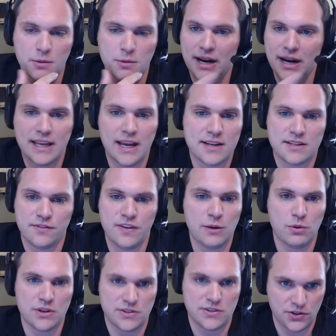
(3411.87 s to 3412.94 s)
But I guess if
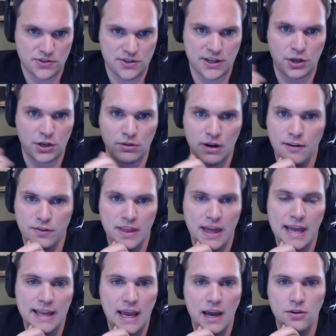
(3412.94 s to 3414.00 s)
anyone's still sticking around for the
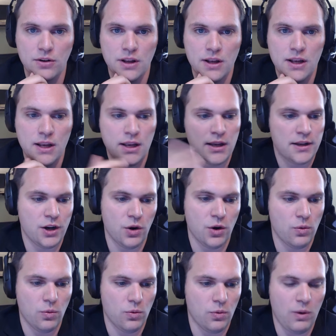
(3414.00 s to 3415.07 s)
hangout, you know,
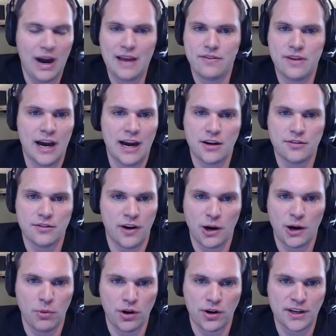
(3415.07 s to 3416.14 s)
why have you hired Vyral
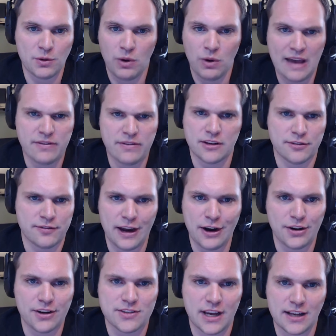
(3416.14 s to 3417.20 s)
Marketing? Why haven't you fired
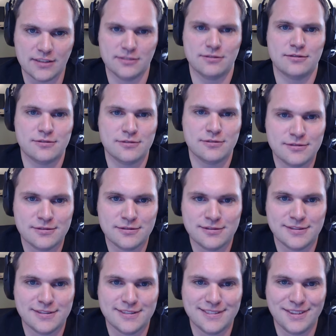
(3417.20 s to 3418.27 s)
us yet?
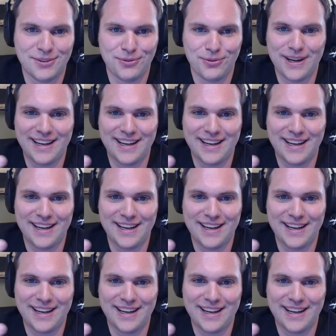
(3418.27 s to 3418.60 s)
What,